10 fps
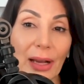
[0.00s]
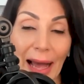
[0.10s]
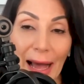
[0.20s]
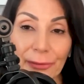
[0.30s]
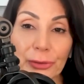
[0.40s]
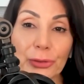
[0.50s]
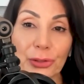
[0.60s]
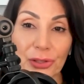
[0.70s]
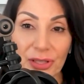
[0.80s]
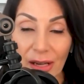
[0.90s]
after
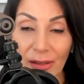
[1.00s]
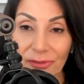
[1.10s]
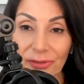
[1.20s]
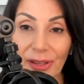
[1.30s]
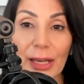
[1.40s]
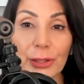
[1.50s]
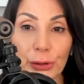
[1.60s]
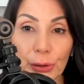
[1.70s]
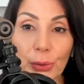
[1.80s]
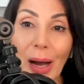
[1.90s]
yourself, and
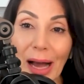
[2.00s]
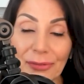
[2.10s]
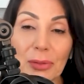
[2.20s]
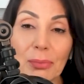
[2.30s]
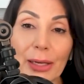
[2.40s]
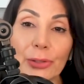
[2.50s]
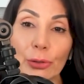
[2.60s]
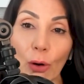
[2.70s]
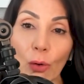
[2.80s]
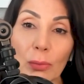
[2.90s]
you have to make
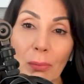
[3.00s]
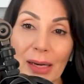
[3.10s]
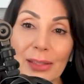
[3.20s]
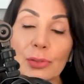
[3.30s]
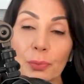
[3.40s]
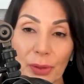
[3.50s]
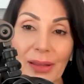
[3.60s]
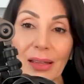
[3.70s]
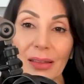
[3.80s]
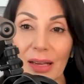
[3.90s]
your own money to
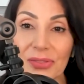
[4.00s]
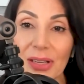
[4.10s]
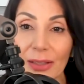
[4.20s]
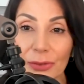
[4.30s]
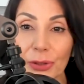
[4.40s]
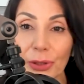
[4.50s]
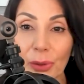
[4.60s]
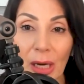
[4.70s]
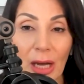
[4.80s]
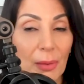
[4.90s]
bring that lifestyle to
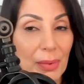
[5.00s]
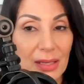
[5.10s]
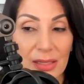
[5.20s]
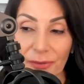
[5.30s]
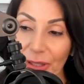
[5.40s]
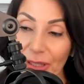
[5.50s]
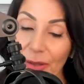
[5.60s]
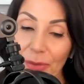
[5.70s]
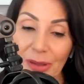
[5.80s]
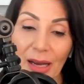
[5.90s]
you. Because if you're going
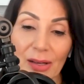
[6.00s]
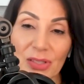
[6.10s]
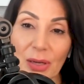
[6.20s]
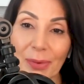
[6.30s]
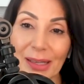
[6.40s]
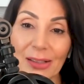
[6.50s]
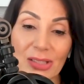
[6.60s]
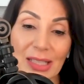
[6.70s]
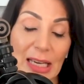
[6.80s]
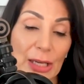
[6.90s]
to rely on someone
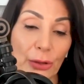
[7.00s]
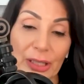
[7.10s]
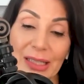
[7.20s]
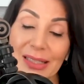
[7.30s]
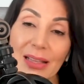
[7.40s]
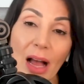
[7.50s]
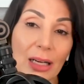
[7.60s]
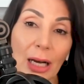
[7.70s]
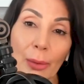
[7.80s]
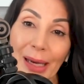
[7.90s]
else, either he's not
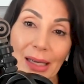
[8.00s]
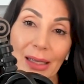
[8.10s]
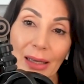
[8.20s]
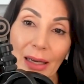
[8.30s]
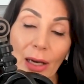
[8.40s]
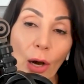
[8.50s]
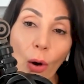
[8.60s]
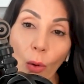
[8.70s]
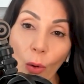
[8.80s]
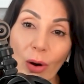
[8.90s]
coming,
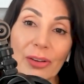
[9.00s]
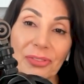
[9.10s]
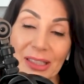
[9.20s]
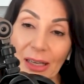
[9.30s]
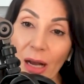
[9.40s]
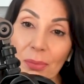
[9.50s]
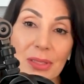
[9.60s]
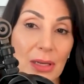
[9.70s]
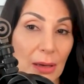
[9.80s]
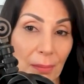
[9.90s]
or if he
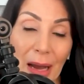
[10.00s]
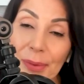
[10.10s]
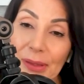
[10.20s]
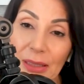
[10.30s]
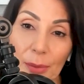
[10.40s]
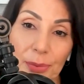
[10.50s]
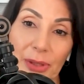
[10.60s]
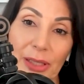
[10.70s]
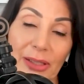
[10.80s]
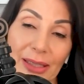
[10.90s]
comes, it might be
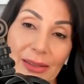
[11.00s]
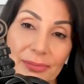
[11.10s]
temporary.